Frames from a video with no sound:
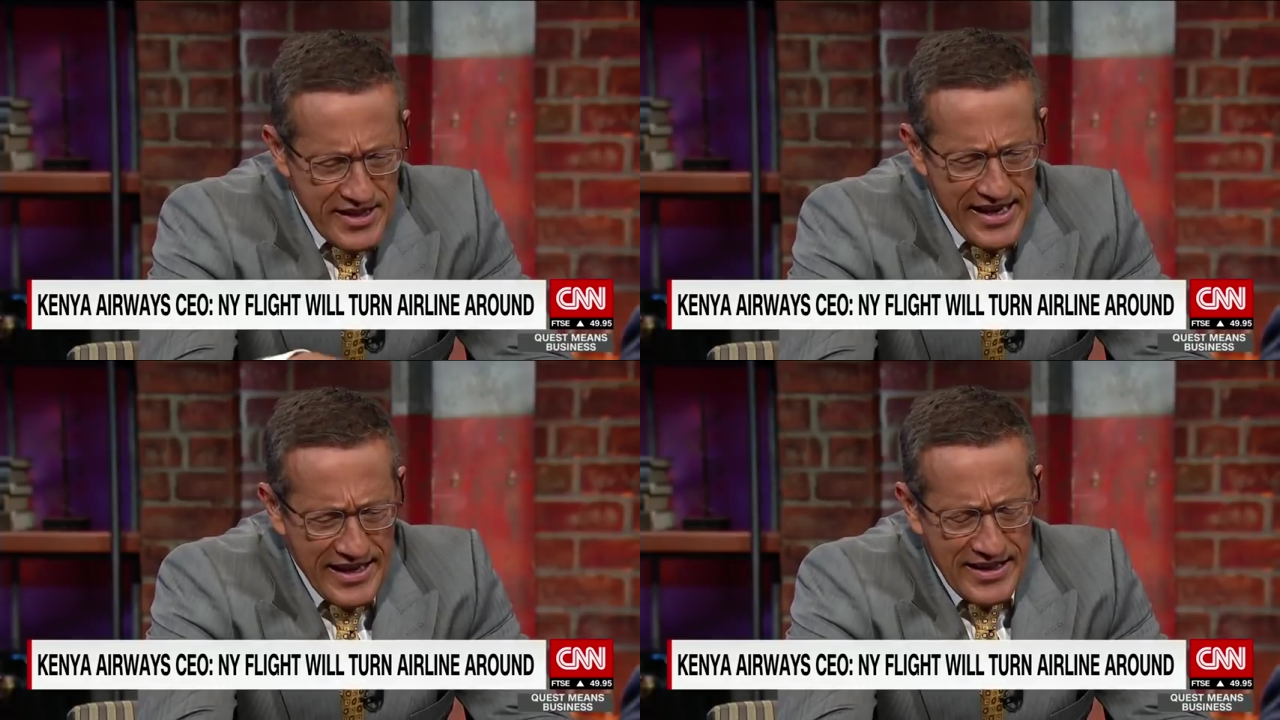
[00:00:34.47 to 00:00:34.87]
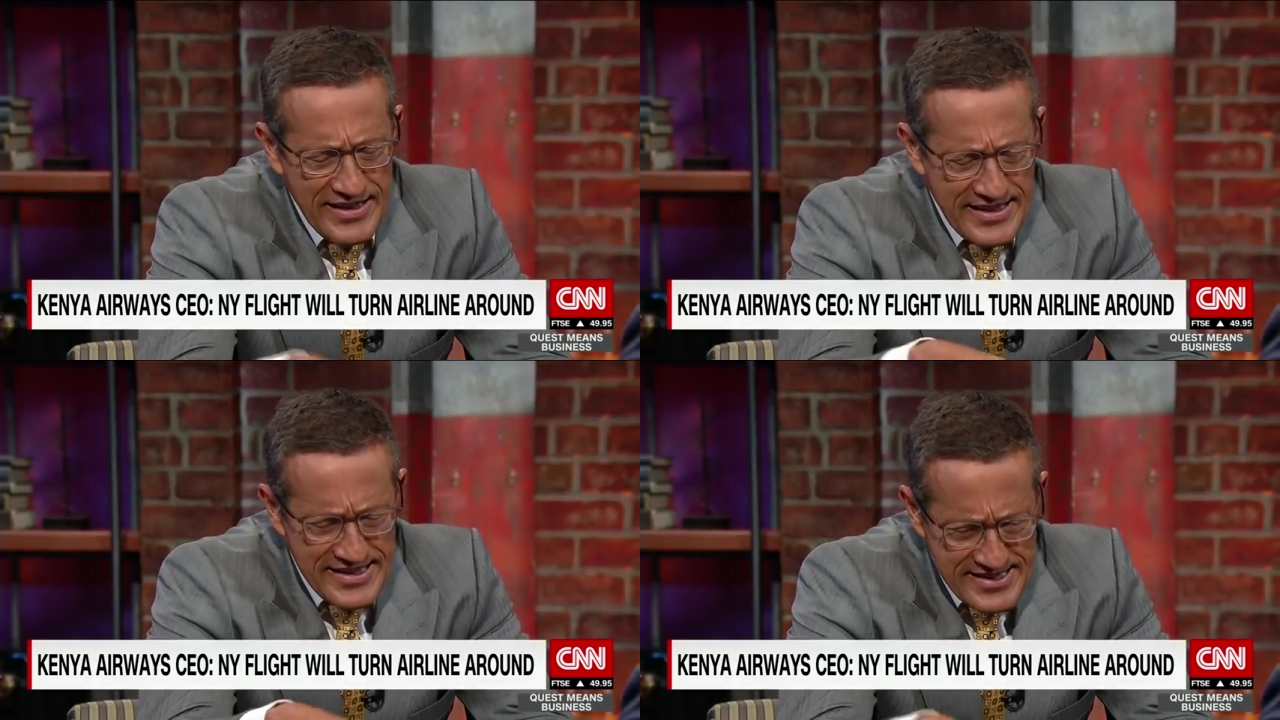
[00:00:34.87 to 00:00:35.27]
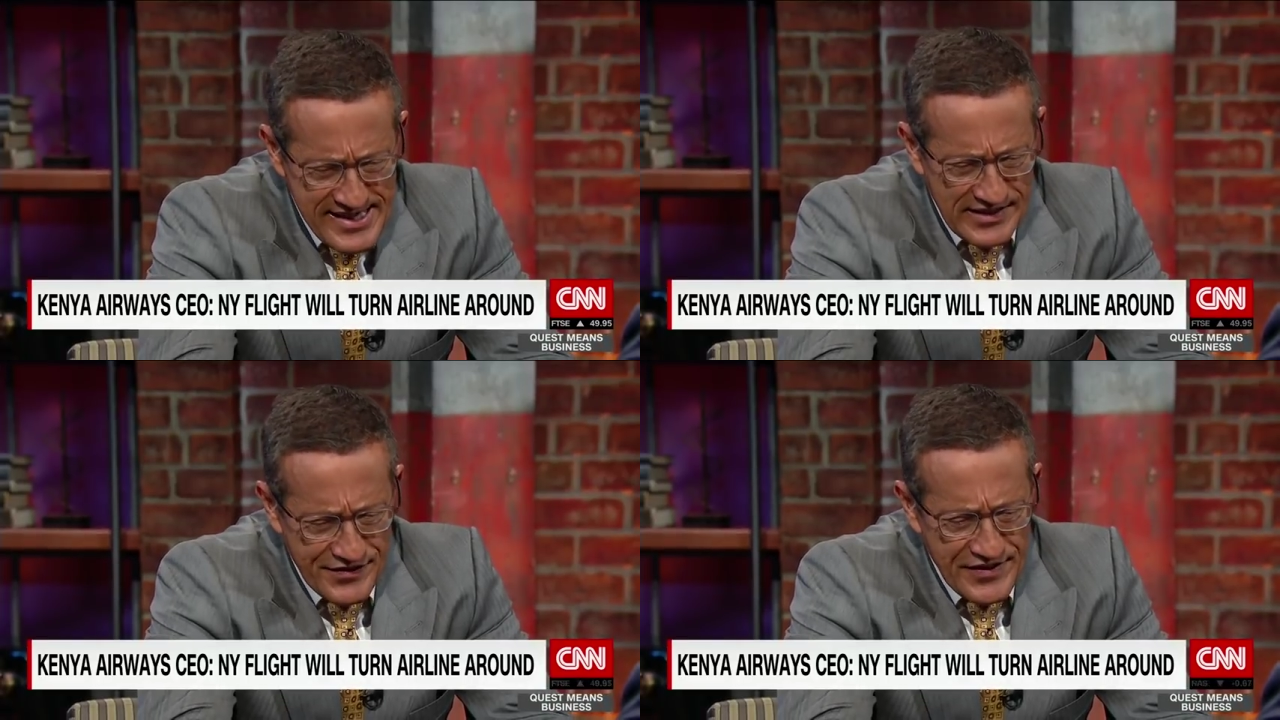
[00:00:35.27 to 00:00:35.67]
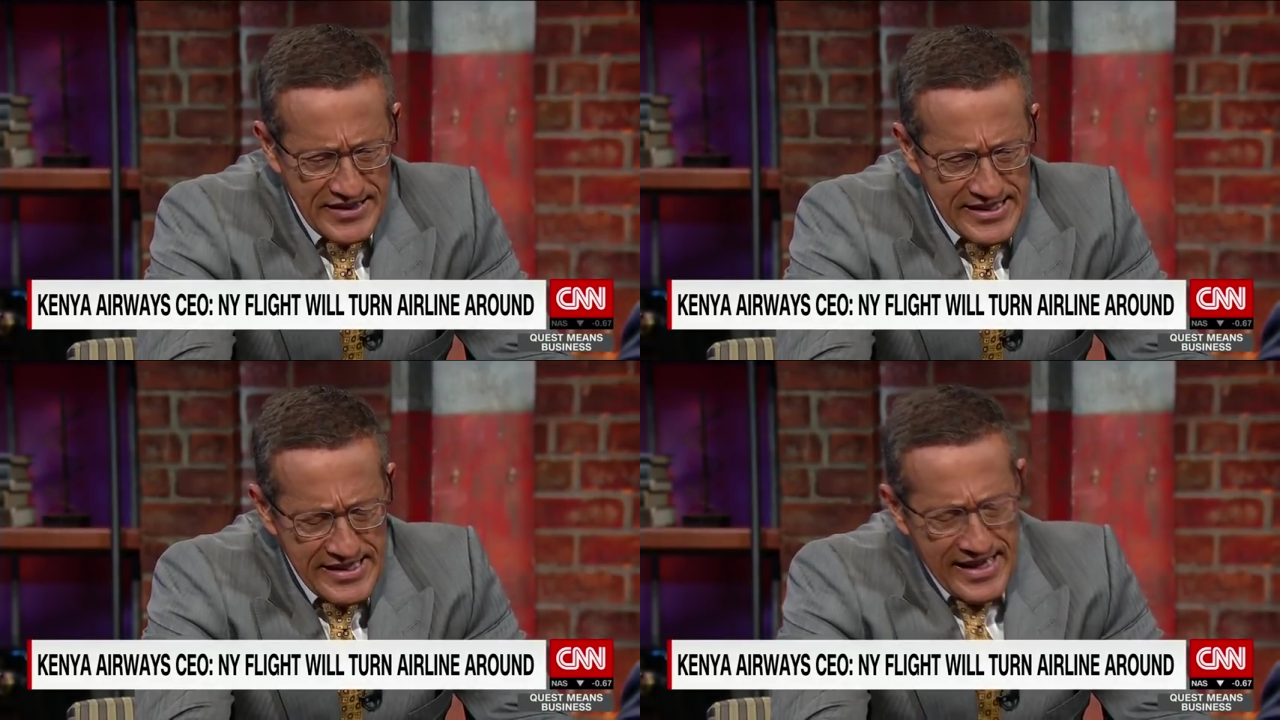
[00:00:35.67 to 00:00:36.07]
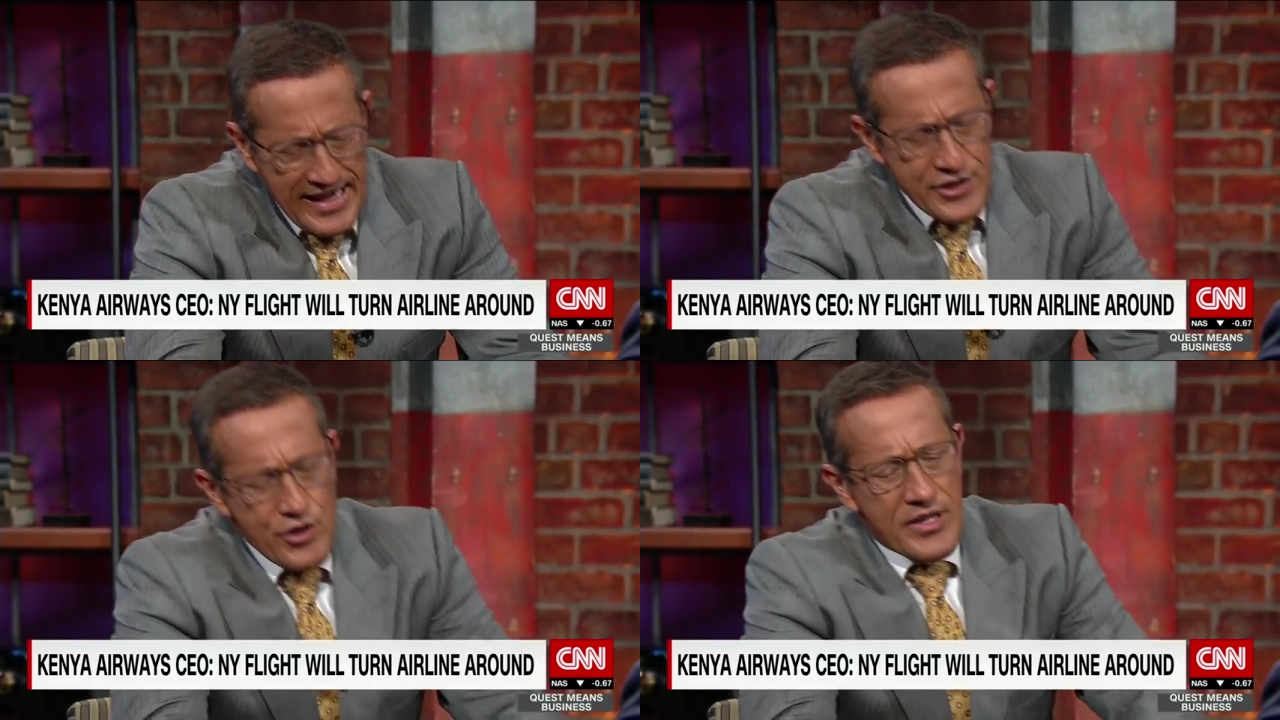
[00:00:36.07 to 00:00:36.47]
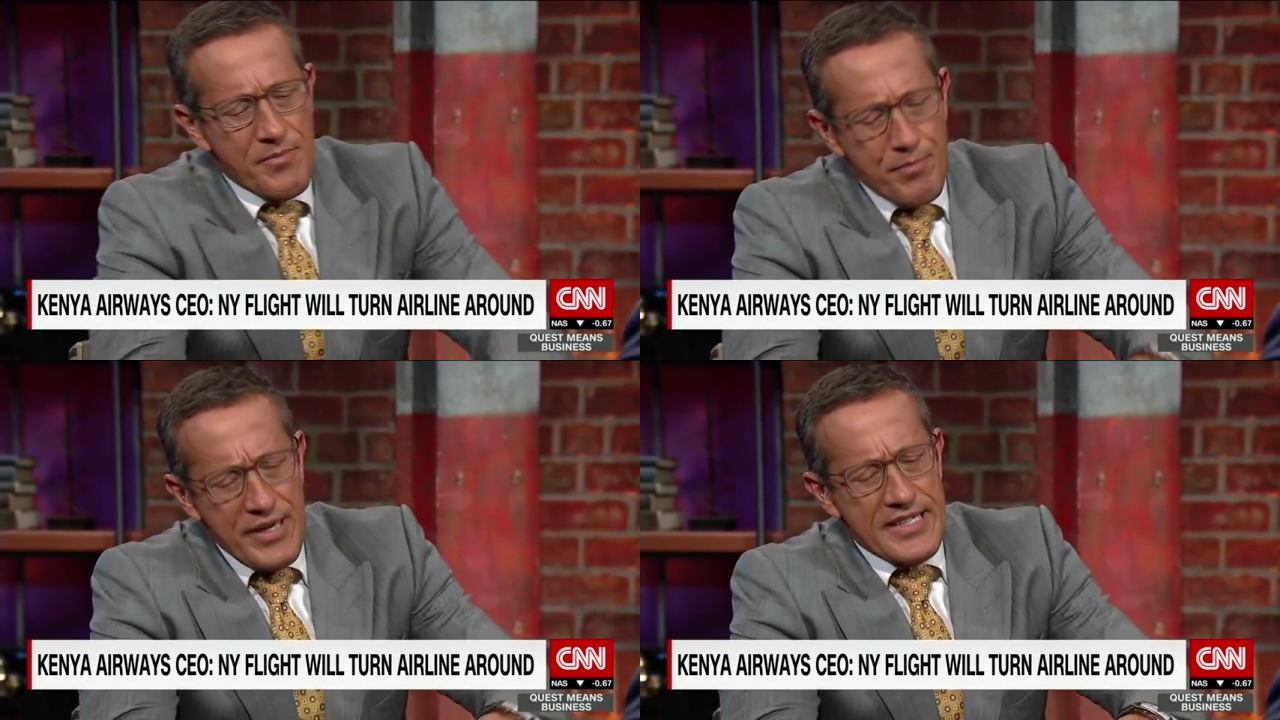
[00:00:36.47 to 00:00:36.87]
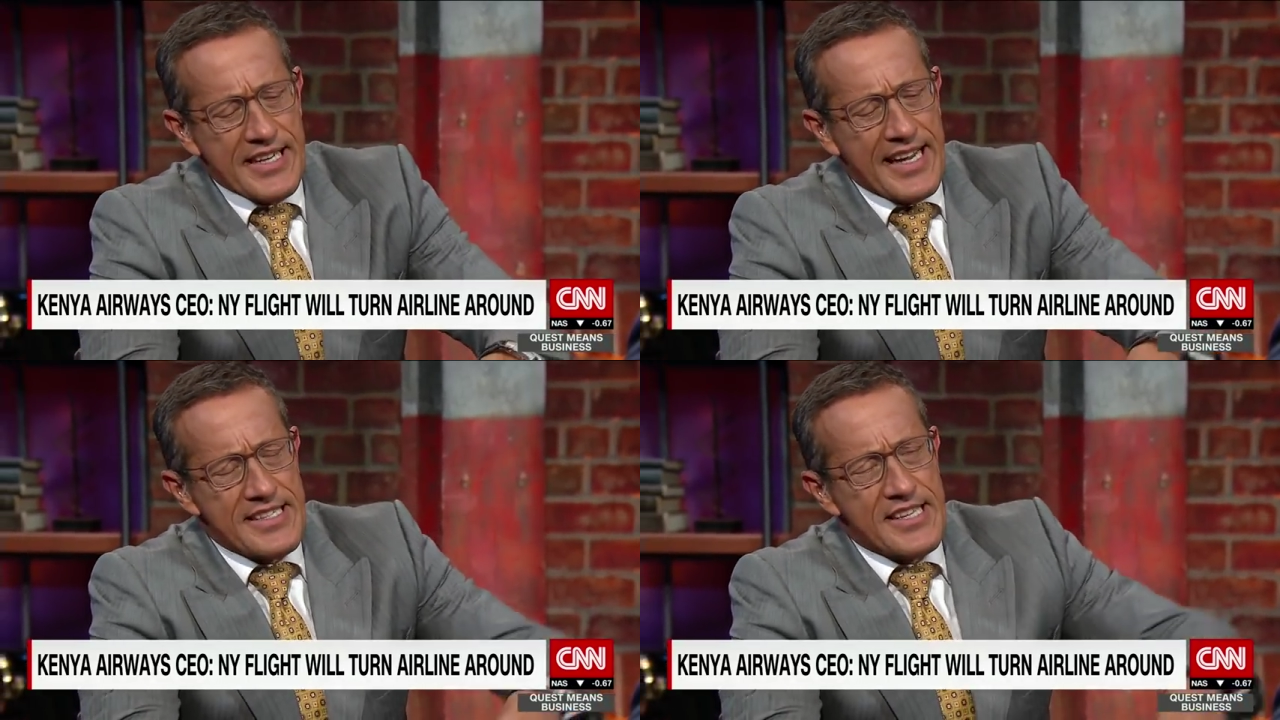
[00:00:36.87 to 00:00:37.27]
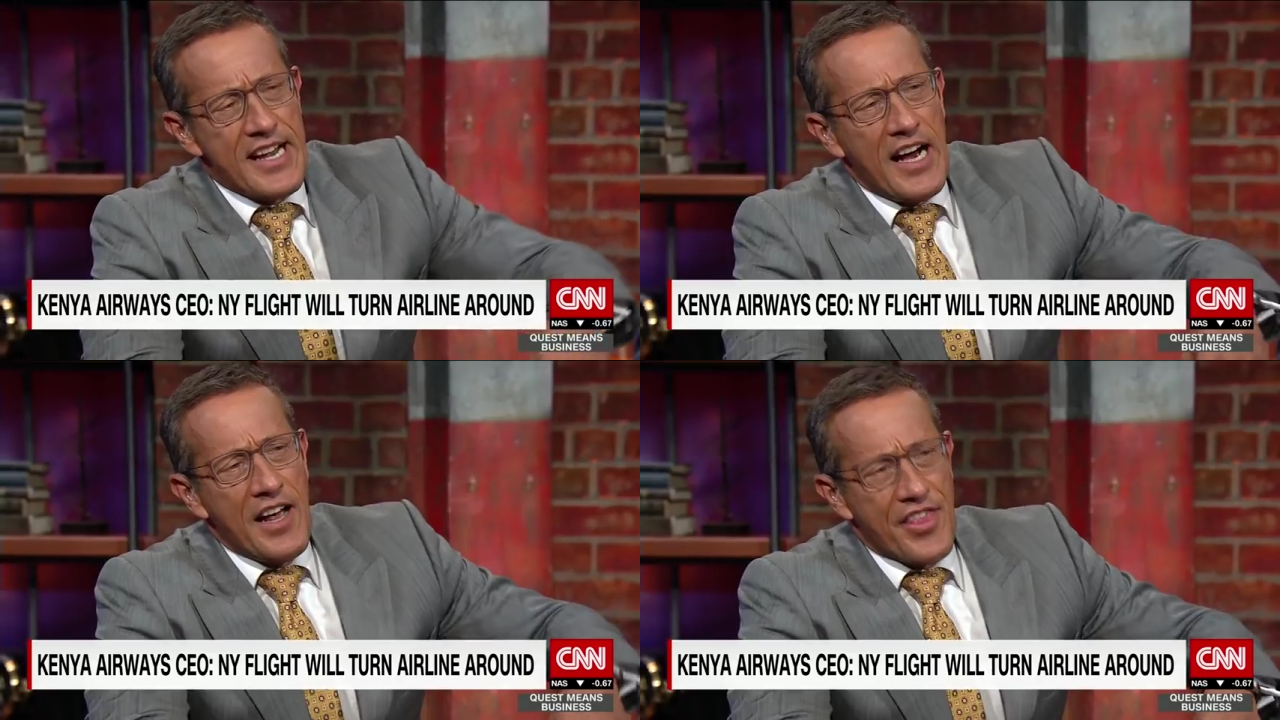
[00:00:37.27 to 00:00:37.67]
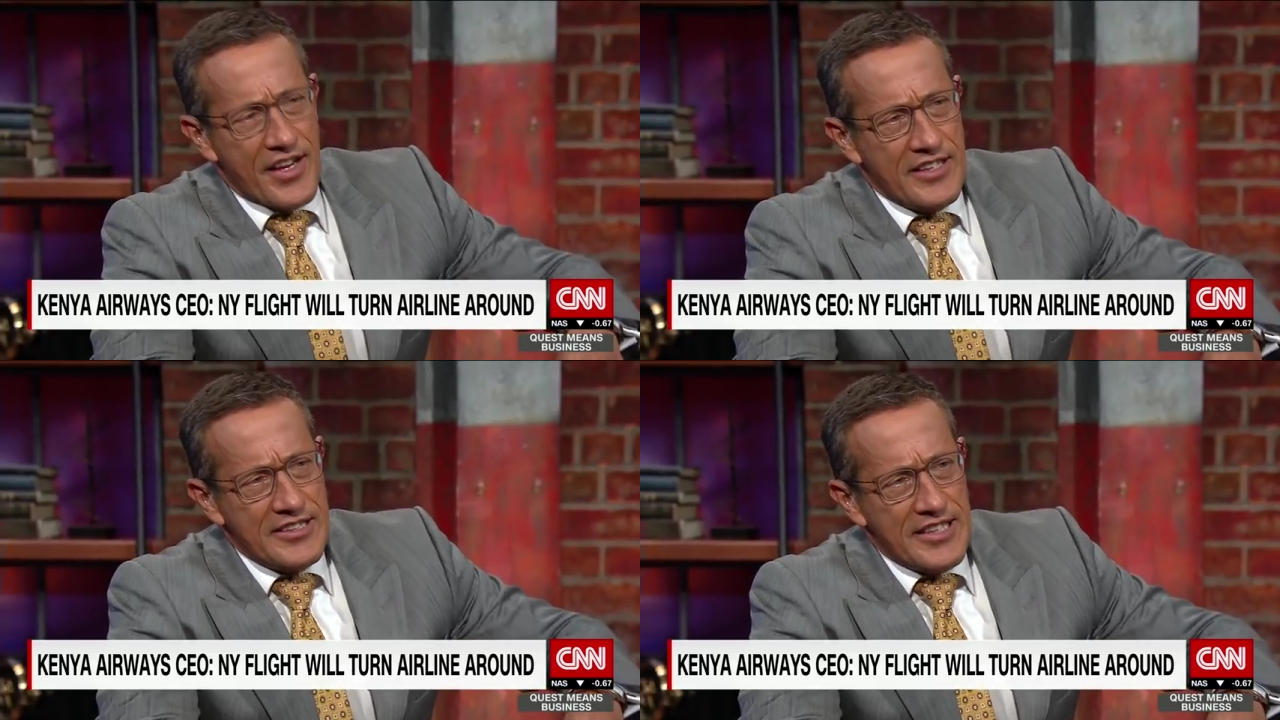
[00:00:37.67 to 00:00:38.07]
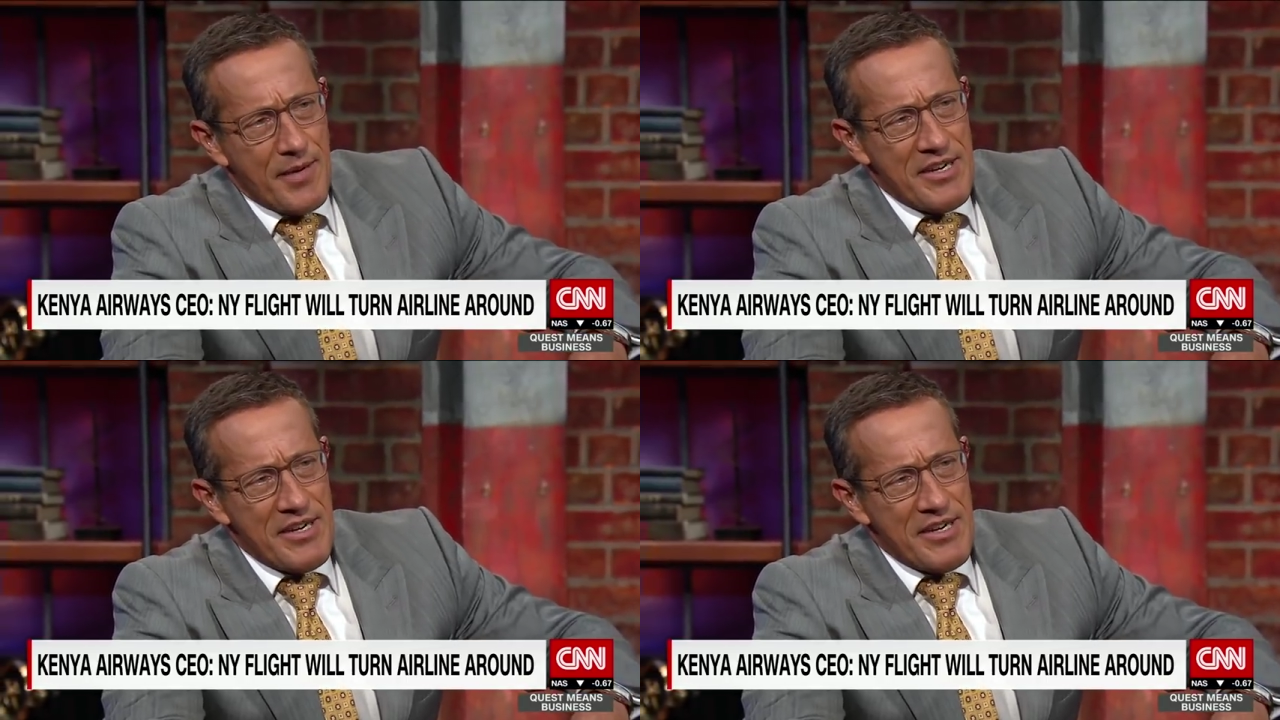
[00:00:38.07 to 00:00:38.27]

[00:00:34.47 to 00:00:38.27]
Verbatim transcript: the airline itself, as you compete against the other, yes.